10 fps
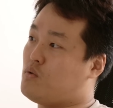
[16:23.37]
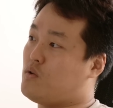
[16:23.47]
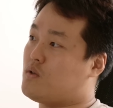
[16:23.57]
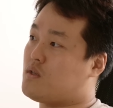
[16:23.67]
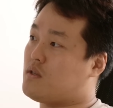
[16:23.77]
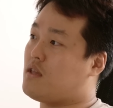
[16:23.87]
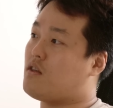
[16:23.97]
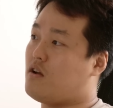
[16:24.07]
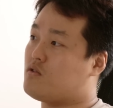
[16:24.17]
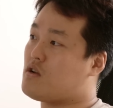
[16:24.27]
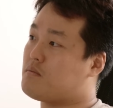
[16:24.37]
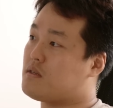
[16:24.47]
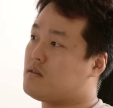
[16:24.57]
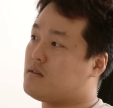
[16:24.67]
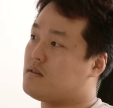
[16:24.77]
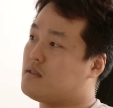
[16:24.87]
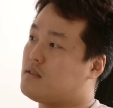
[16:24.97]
holders get their airdrops.